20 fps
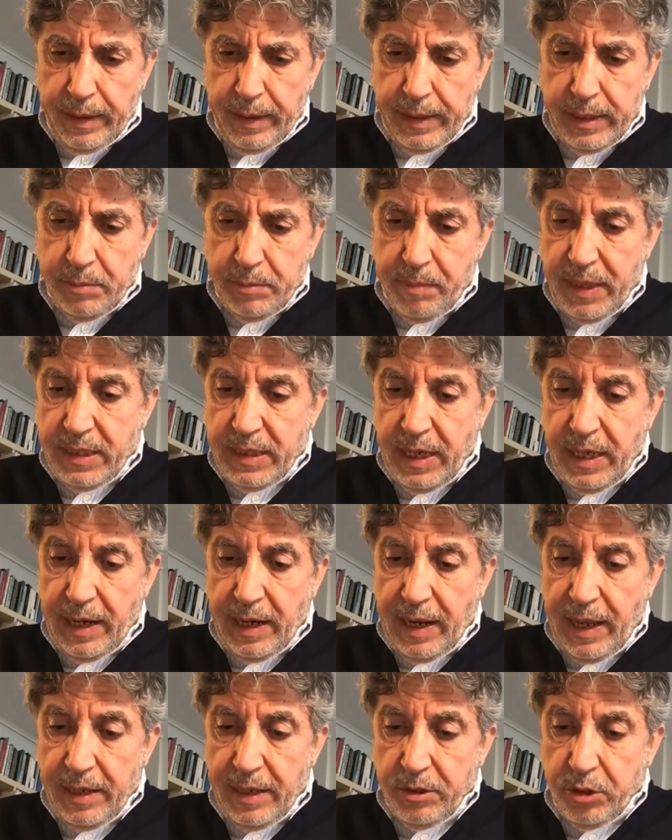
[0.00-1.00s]

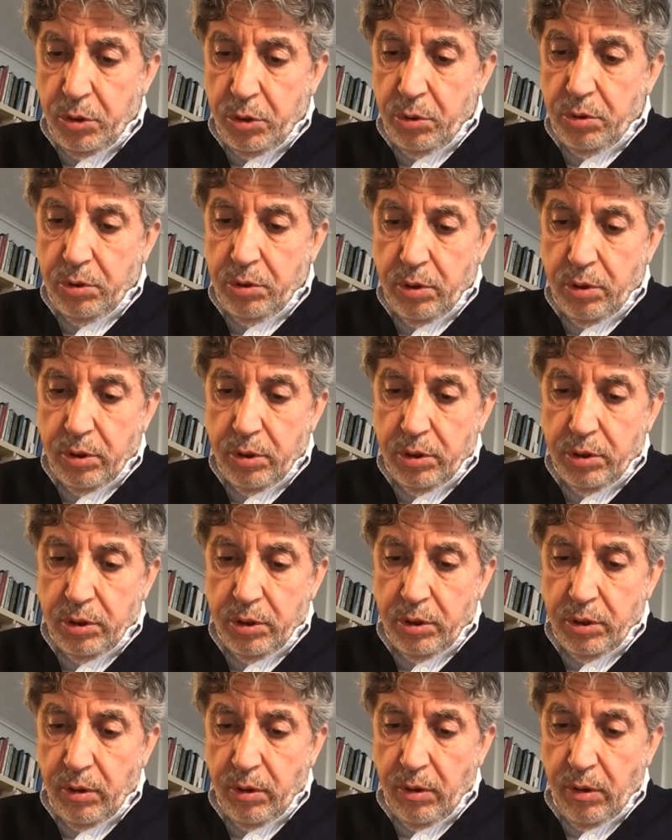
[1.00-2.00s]
specialized
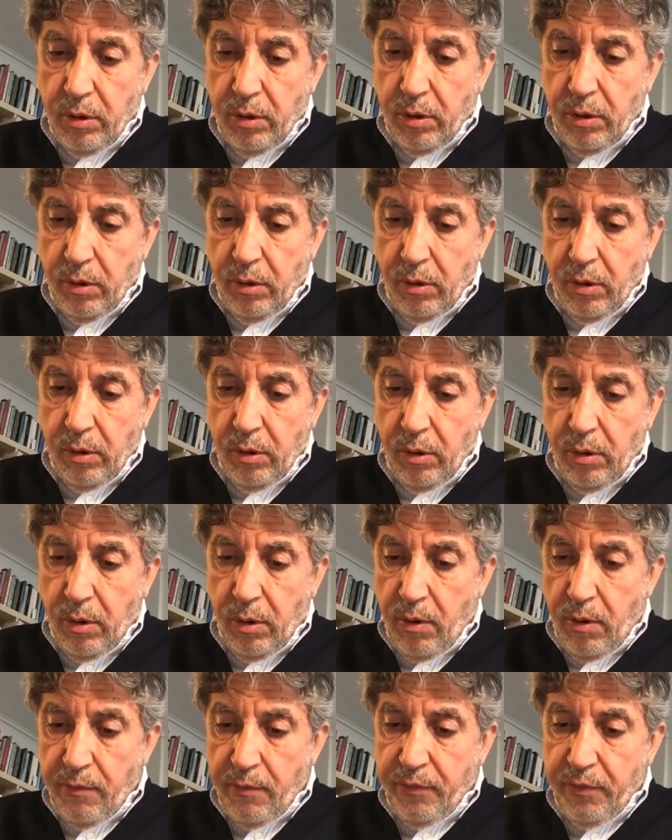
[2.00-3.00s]
tutors
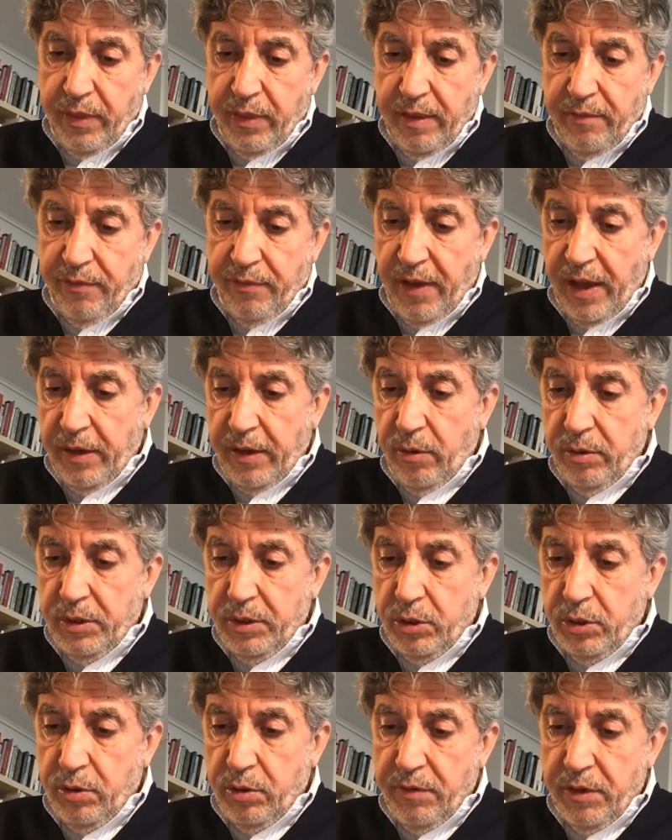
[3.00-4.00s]
of the
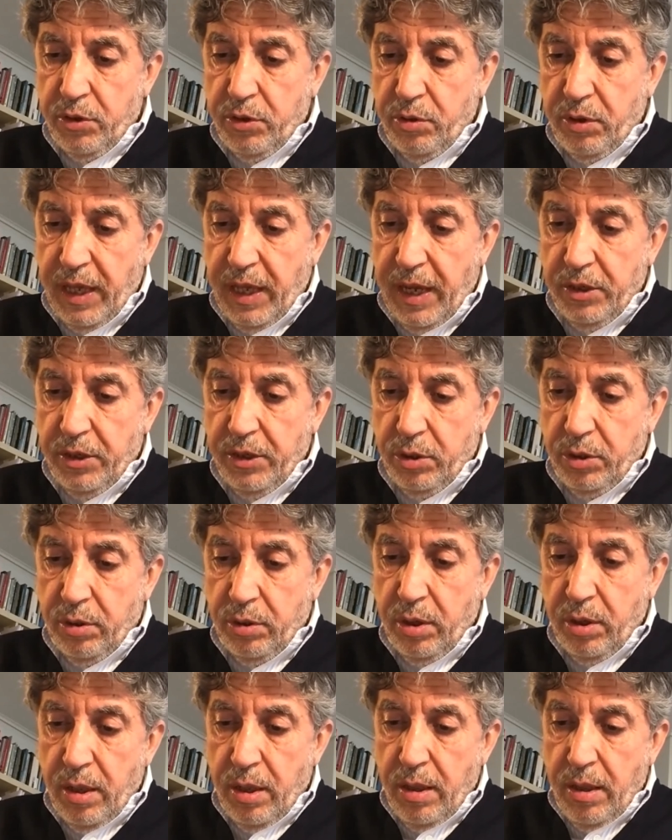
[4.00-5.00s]
faculties of
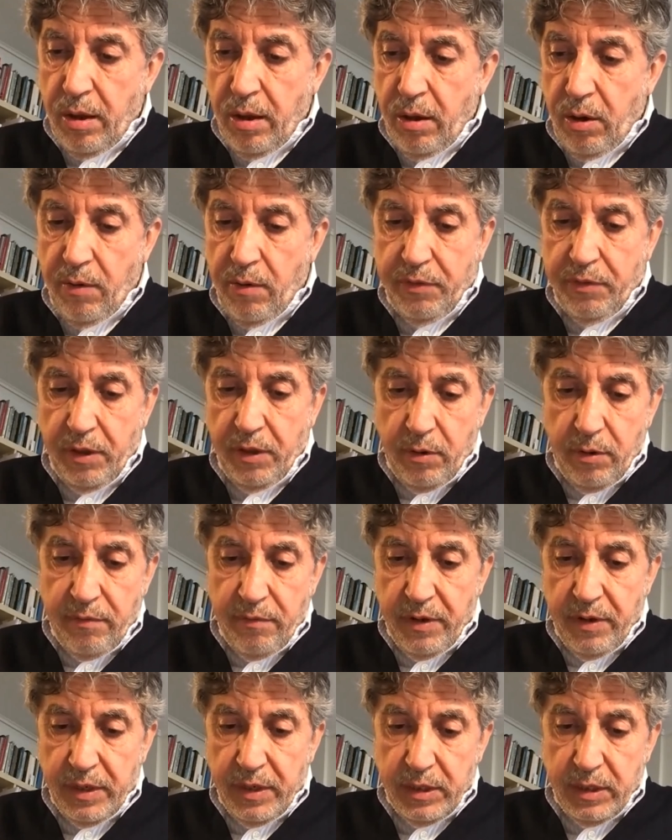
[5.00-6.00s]
education of the
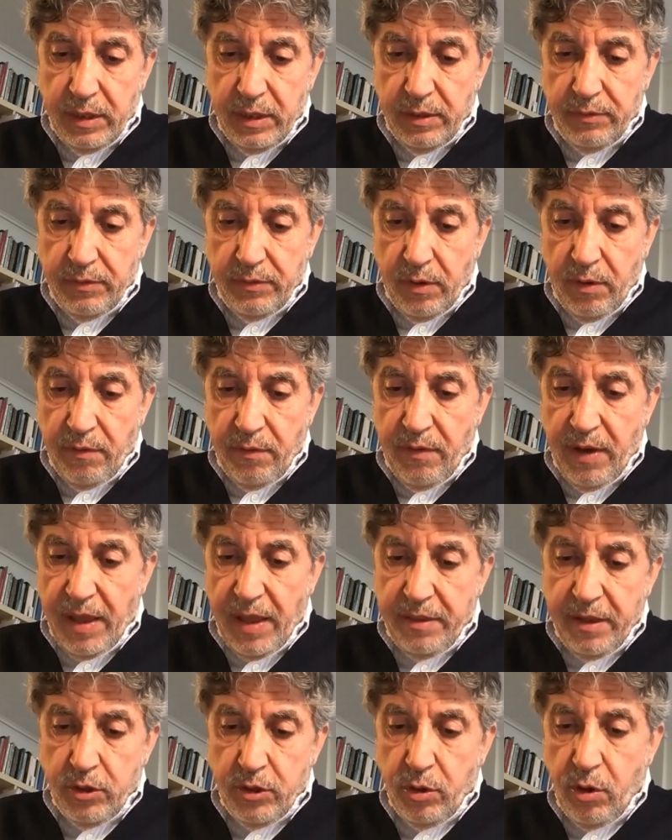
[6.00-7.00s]
University of
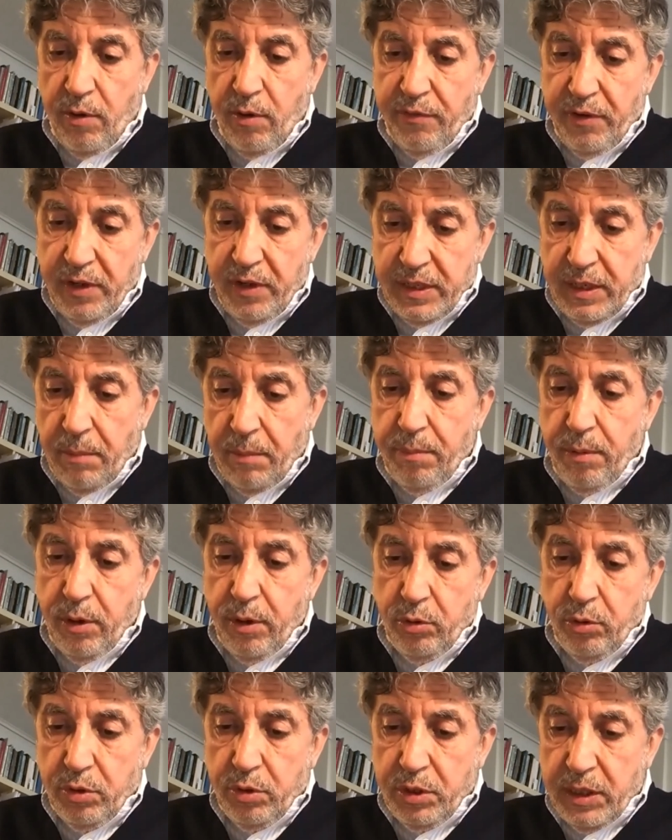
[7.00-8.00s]
Athens offer
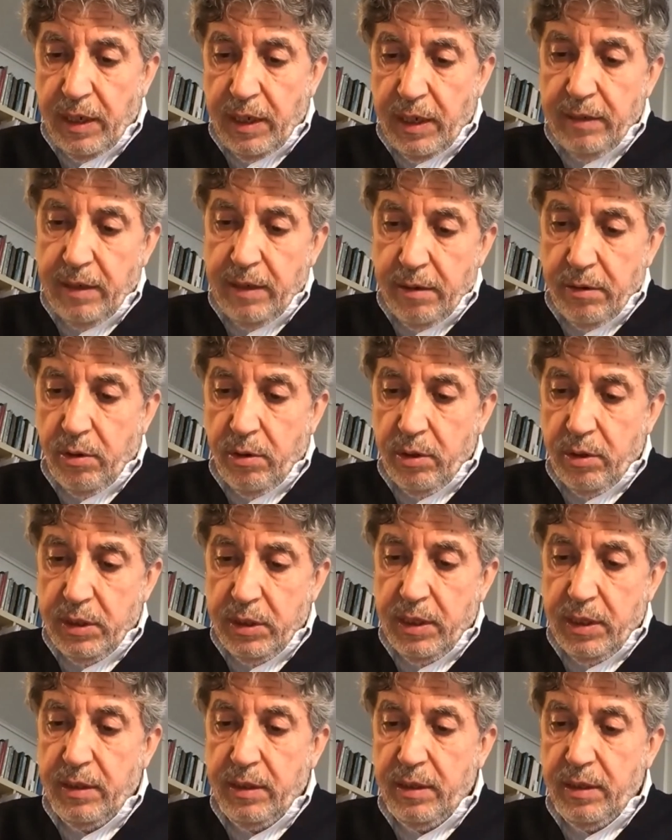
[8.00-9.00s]
support to children
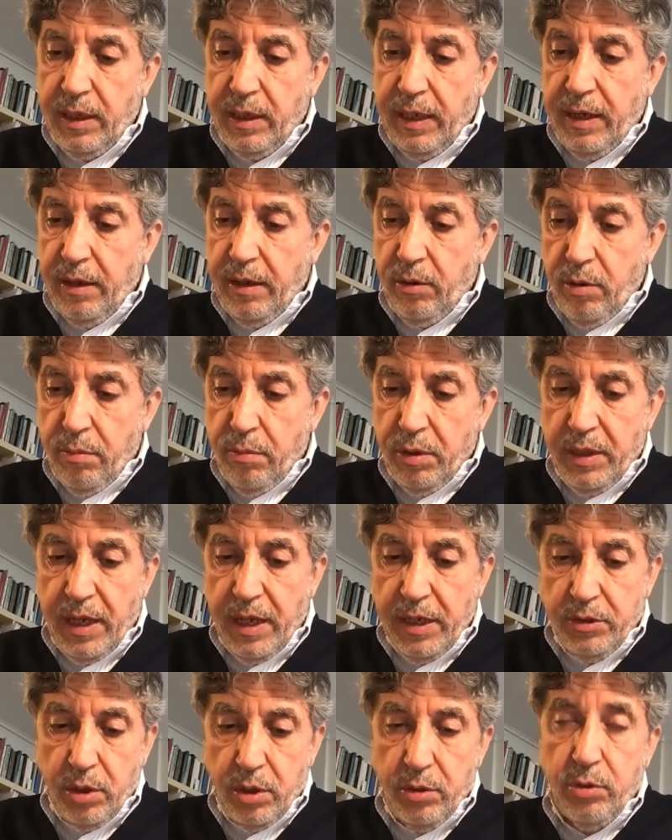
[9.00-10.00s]
hosted in
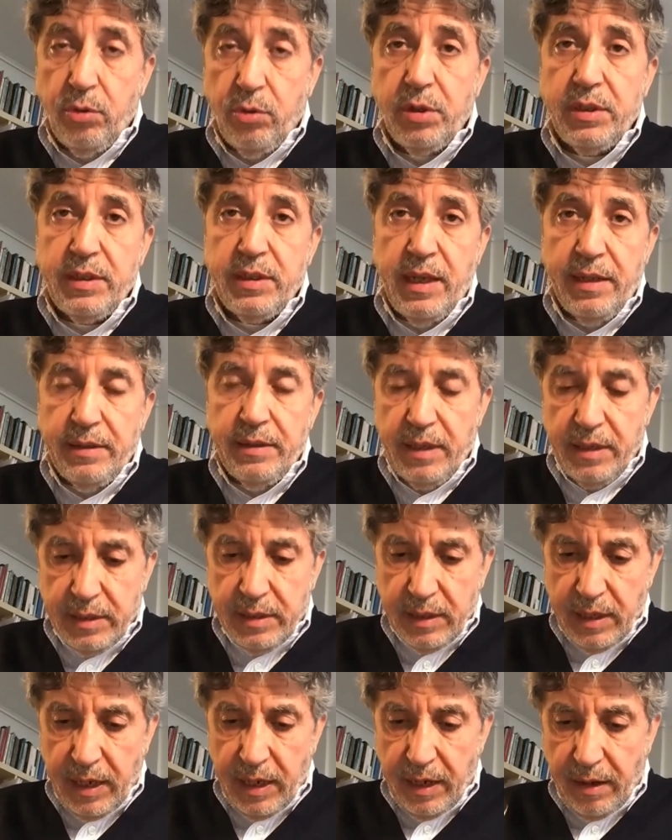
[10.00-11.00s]
accommodations with
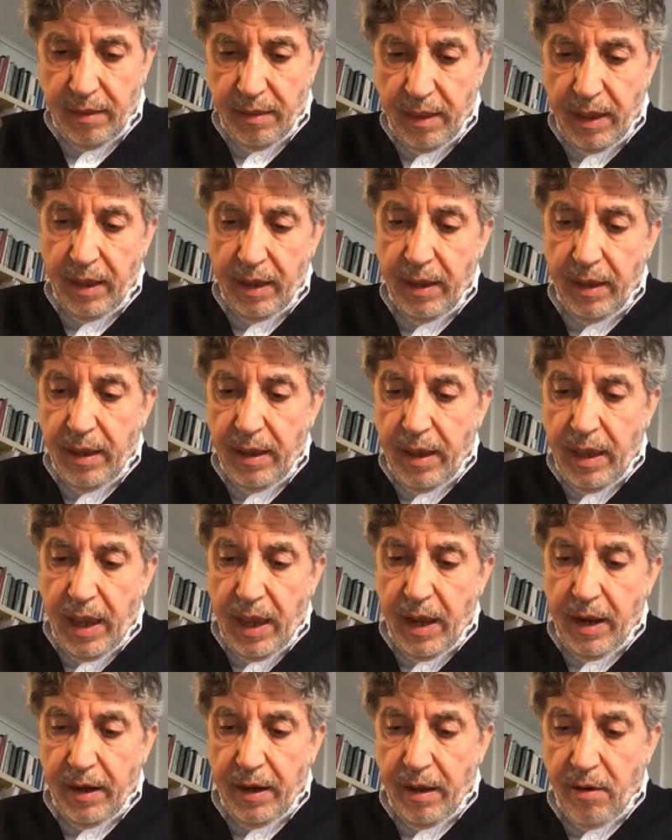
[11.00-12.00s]
centers in the
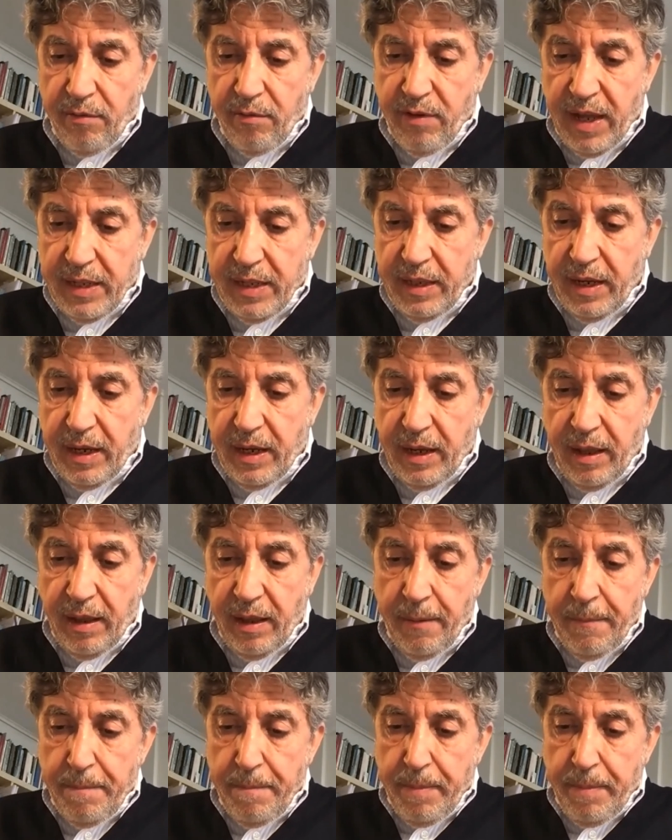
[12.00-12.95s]
area of Attica.